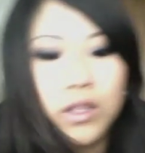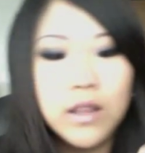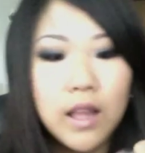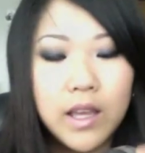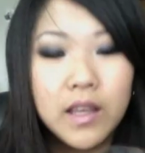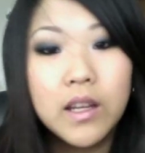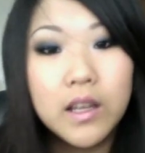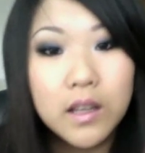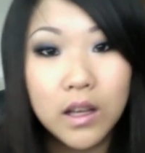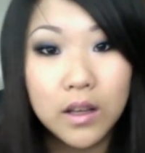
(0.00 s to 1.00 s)
line
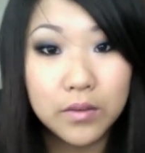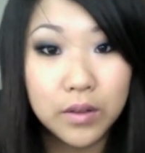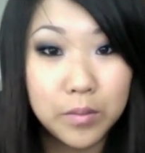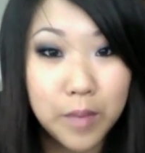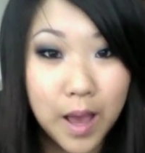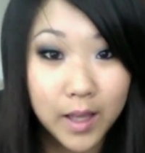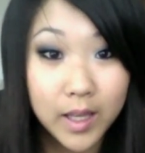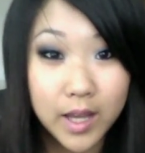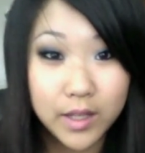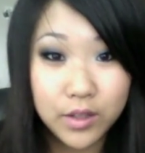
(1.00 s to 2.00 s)
from MAC,
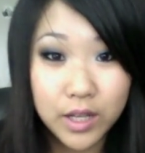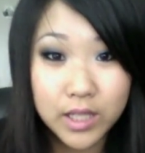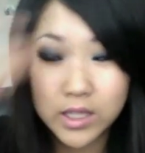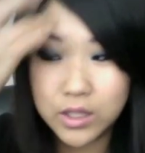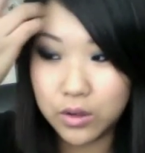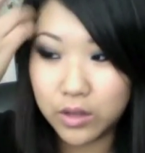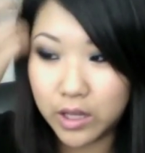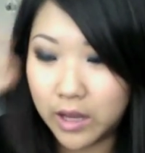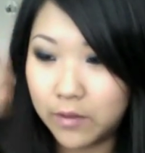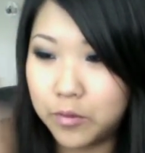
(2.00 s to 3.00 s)
and you guys know
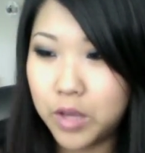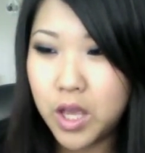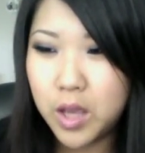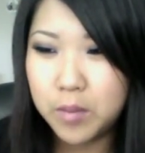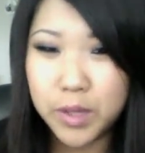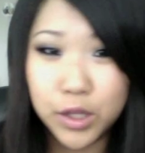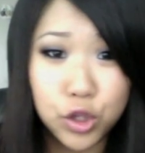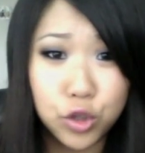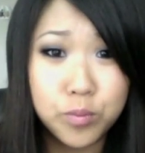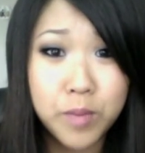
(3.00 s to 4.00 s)
that I've been
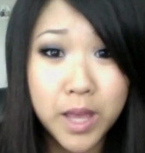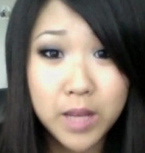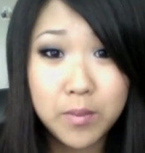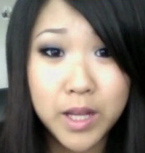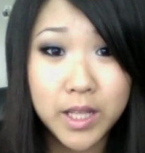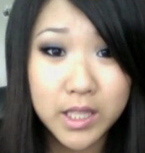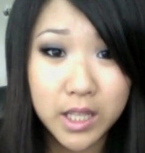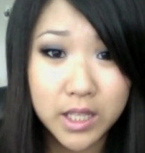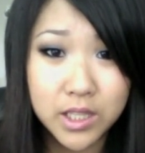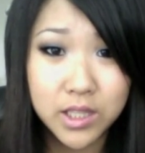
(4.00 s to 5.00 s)
through many
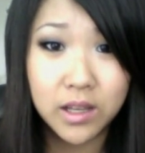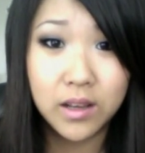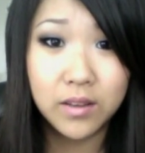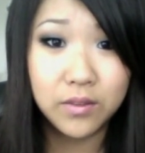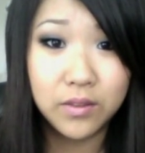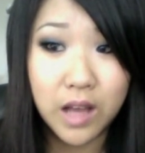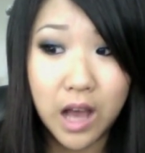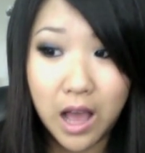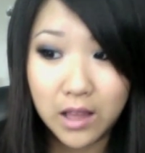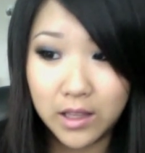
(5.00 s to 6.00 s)
stages of
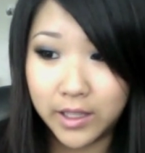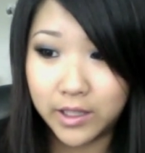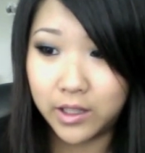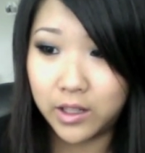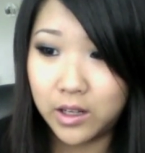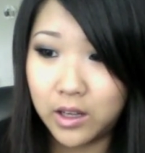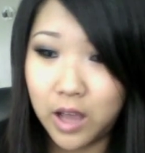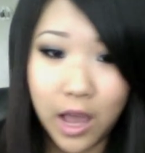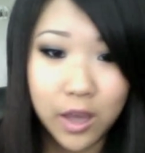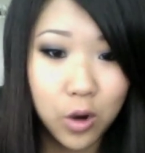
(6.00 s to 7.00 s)
eyeliner.
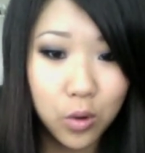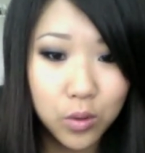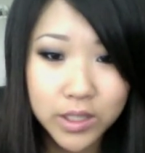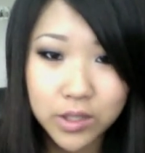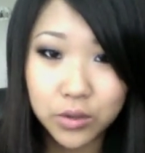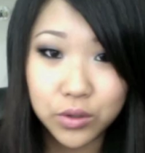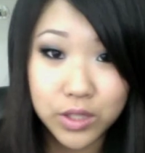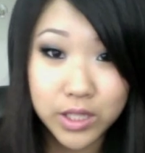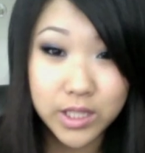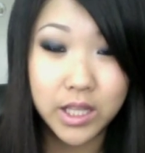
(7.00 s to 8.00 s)
I always go through
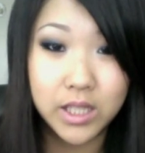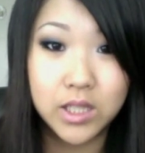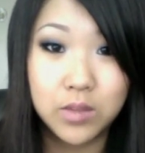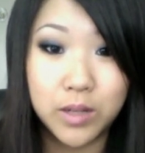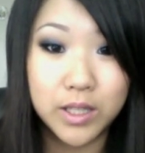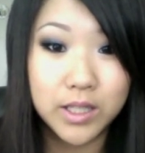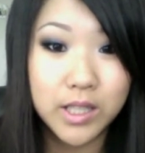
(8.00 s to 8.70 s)
these stages where